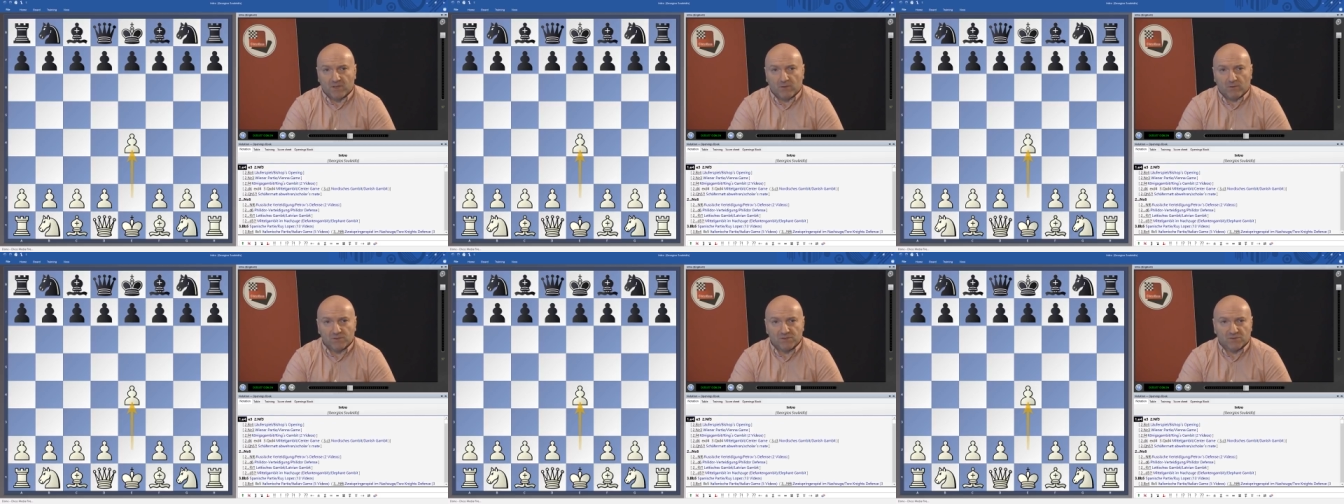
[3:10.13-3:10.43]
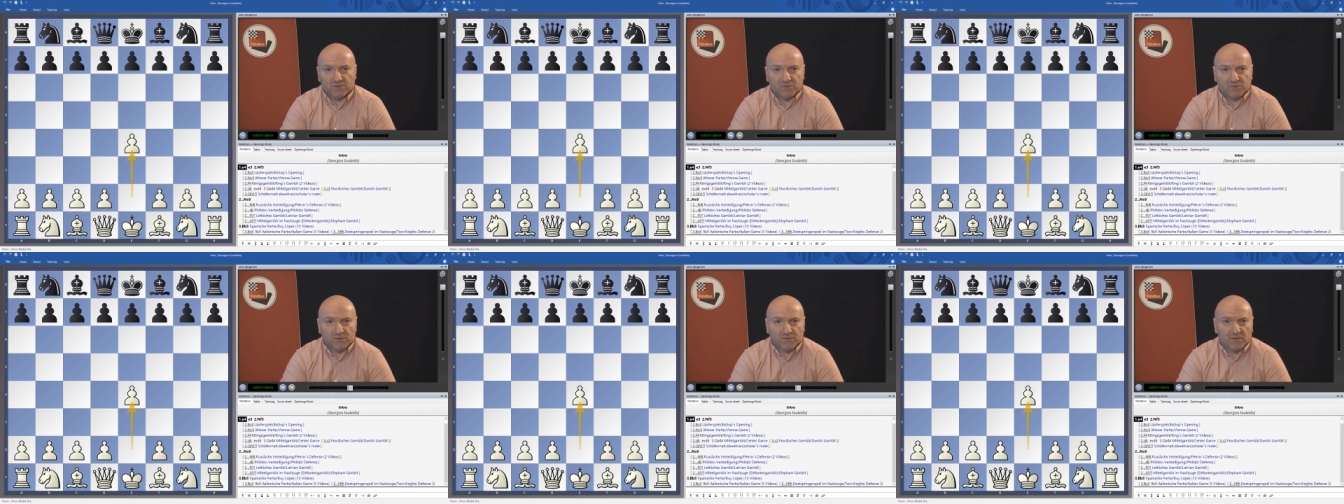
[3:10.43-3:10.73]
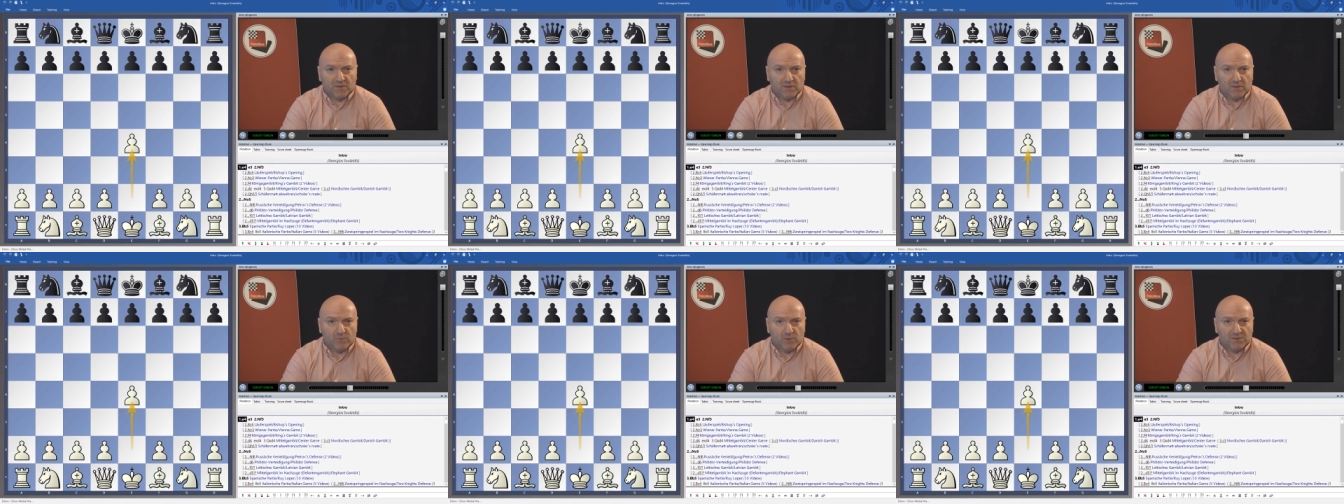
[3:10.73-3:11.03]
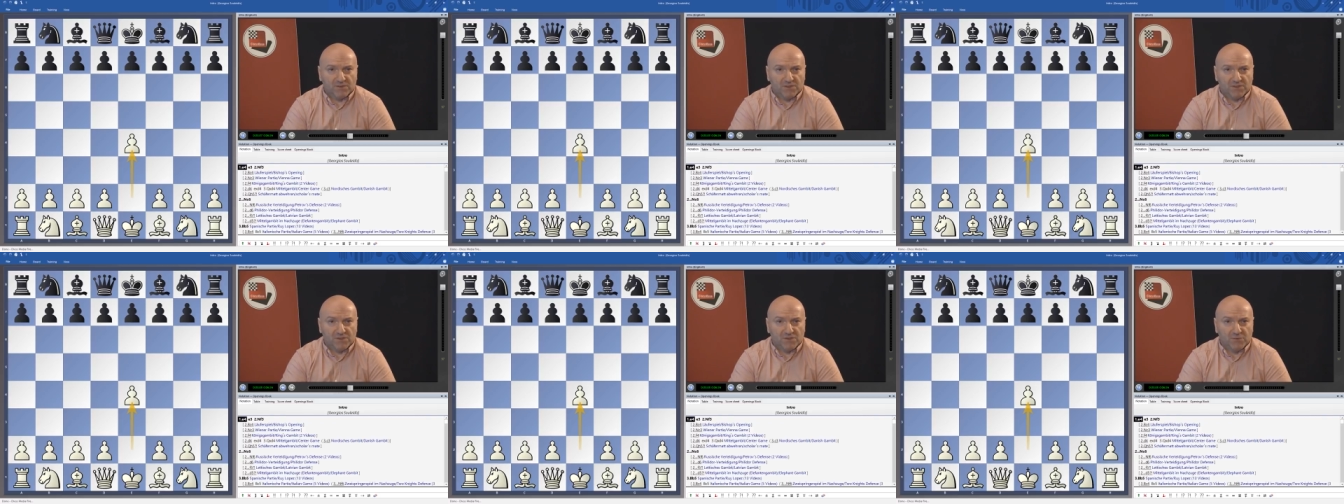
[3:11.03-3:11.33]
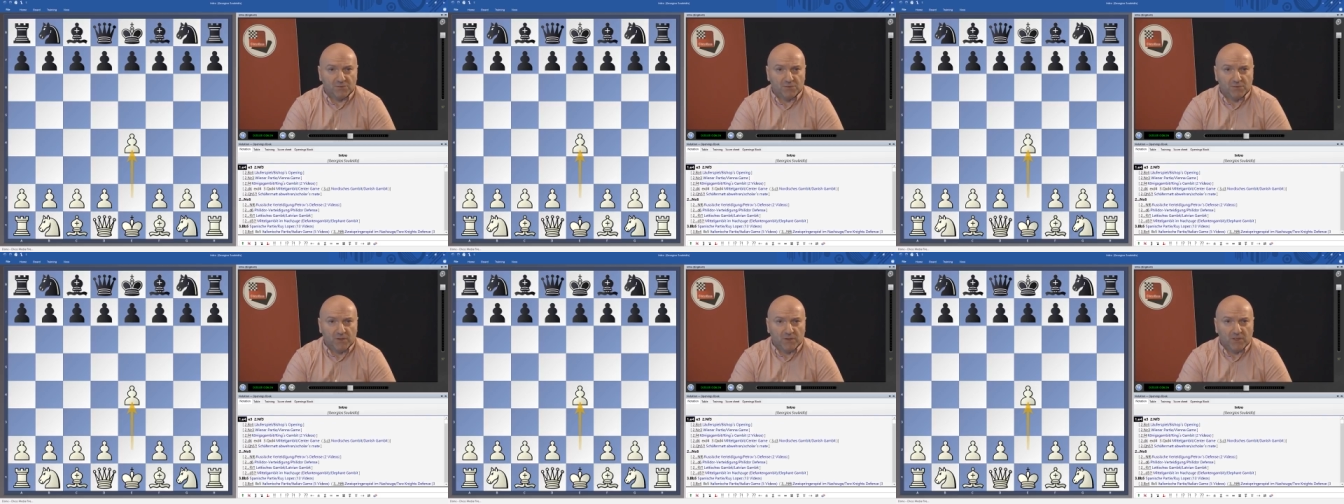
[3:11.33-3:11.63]
I also took the liberty
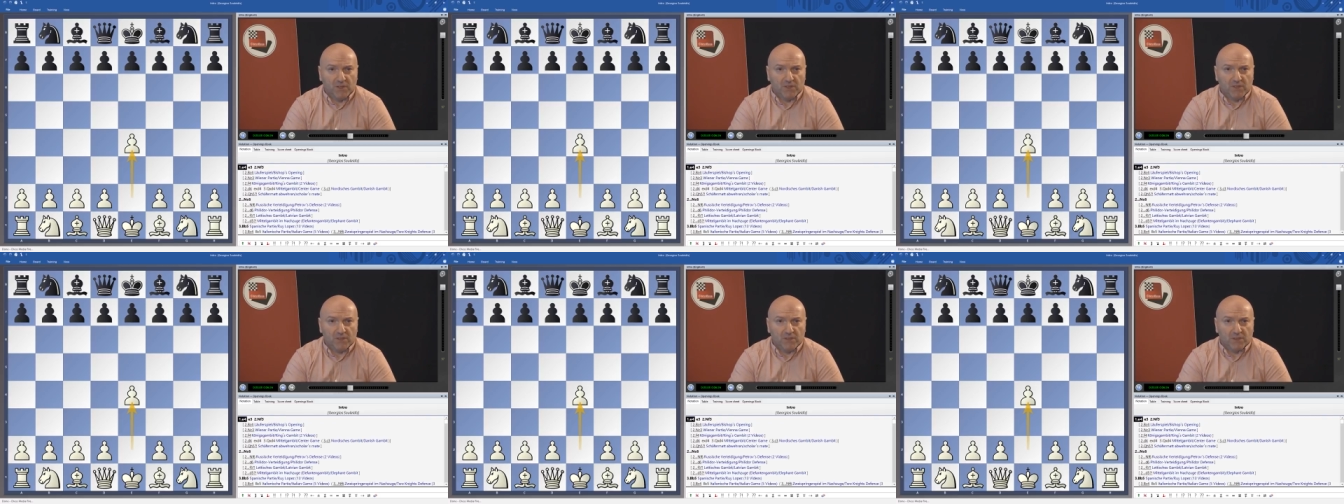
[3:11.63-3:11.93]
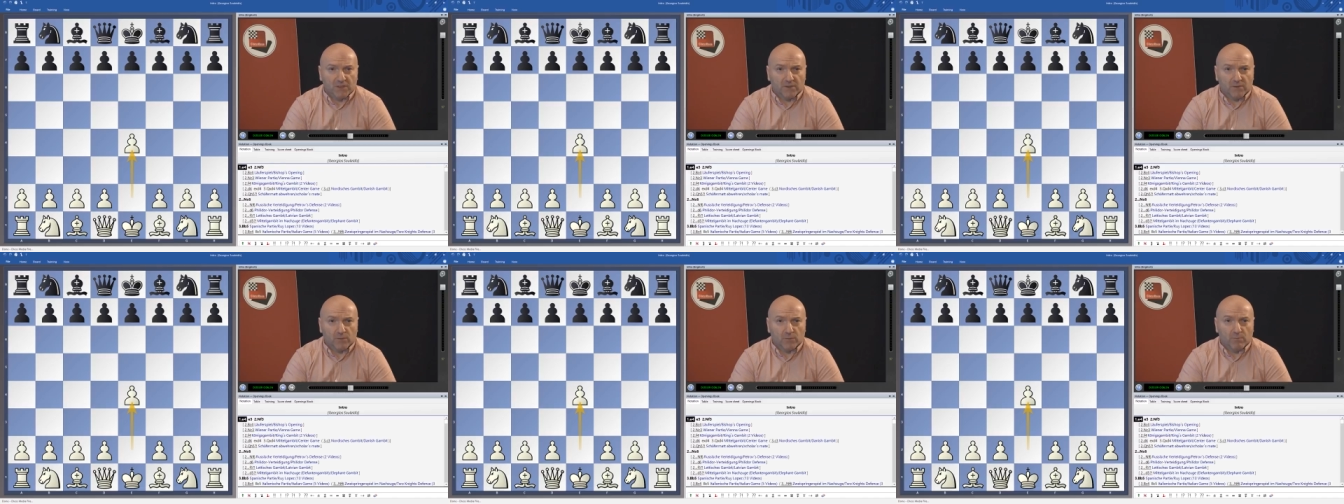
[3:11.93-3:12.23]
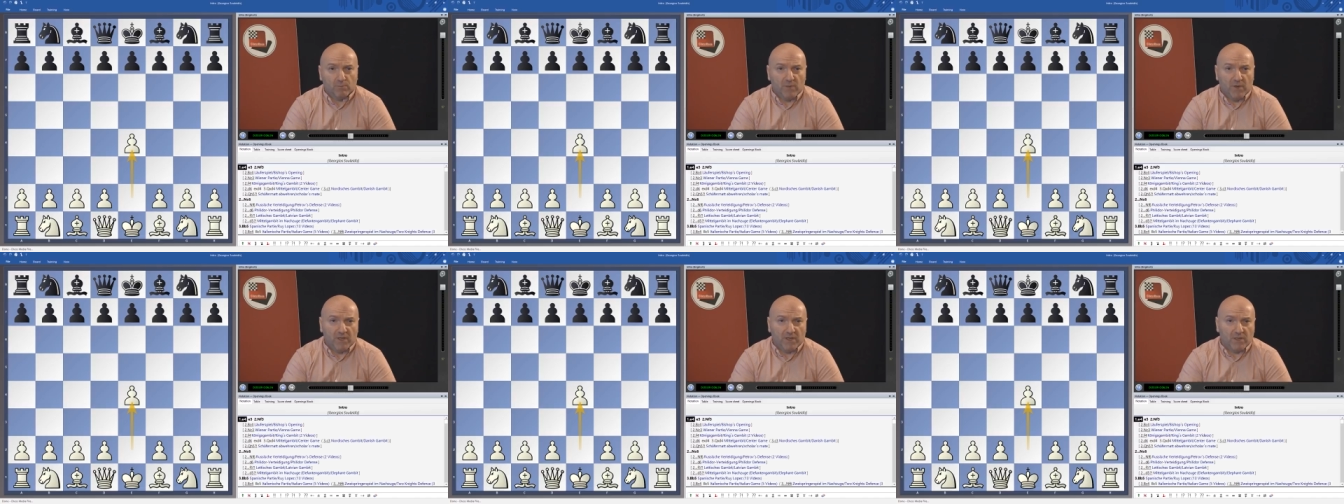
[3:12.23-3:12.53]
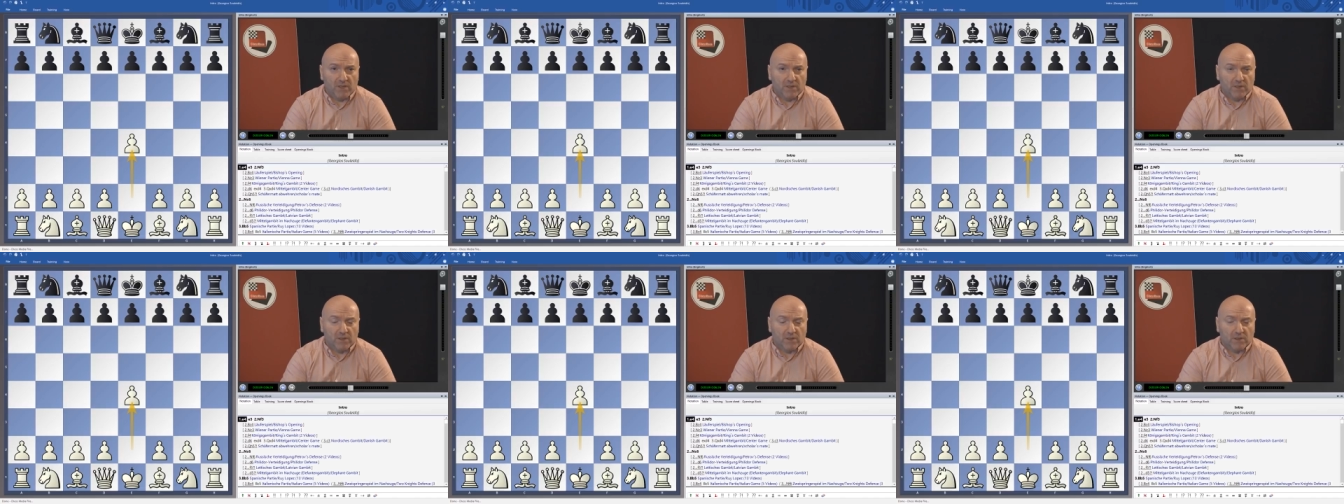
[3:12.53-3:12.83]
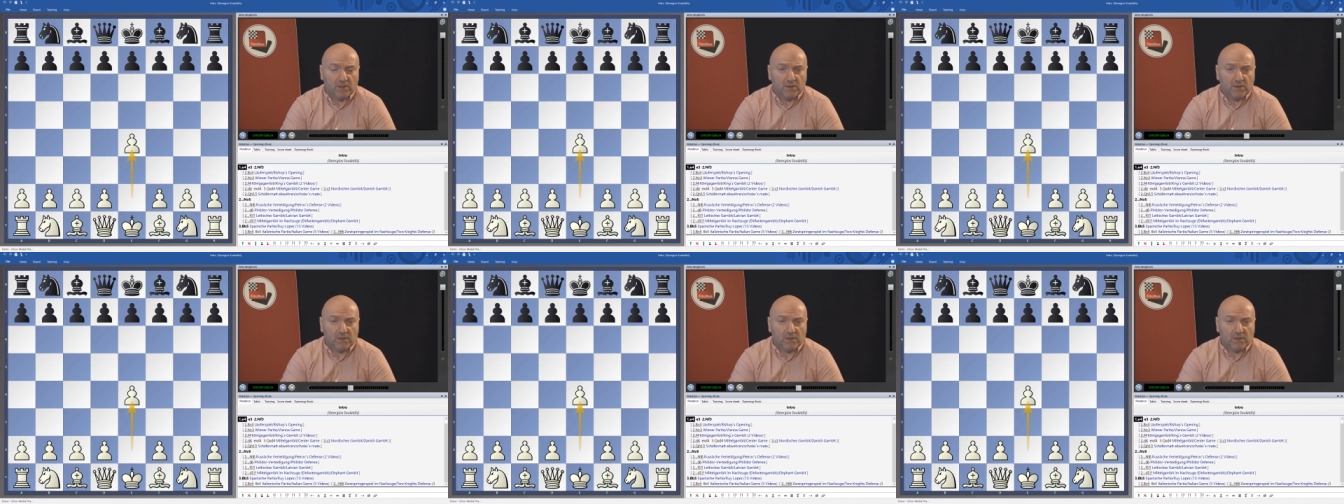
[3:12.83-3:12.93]
to include many